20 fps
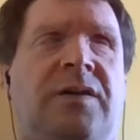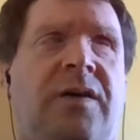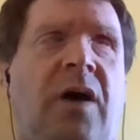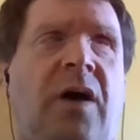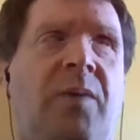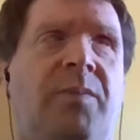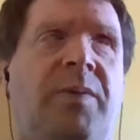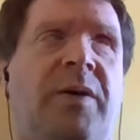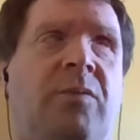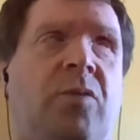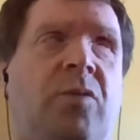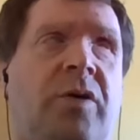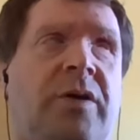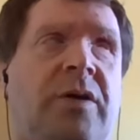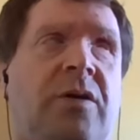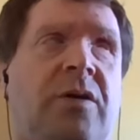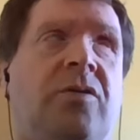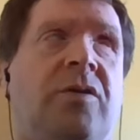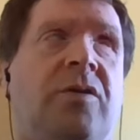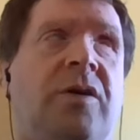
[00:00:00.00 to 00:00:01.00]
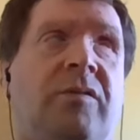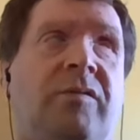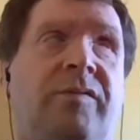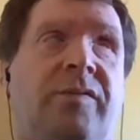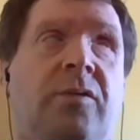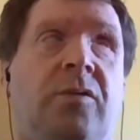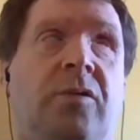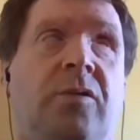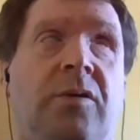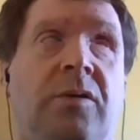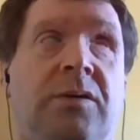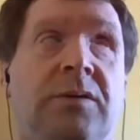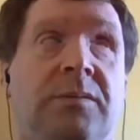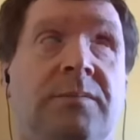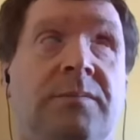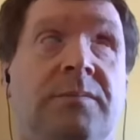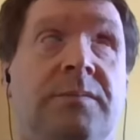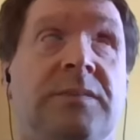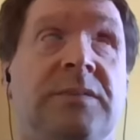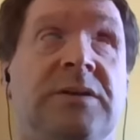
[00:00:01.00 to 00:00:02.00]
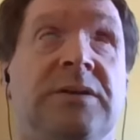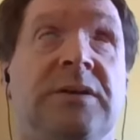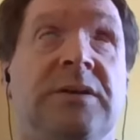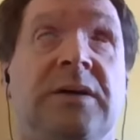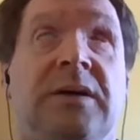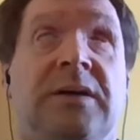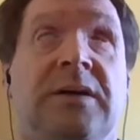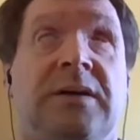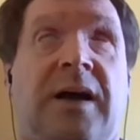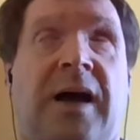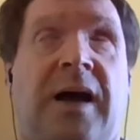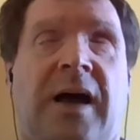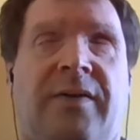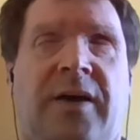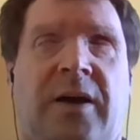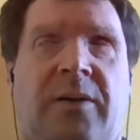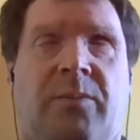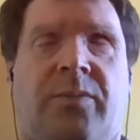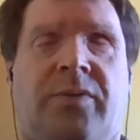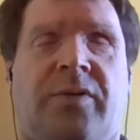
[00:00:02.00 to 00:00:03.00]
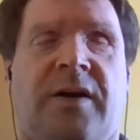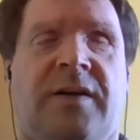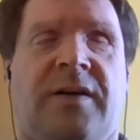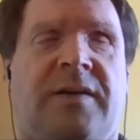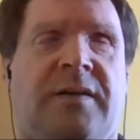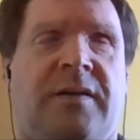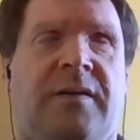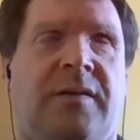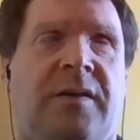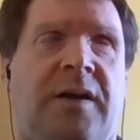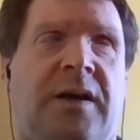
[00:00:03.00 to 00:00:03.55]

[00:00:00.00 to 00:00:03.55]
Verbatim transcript: type in what you're looking for, and then press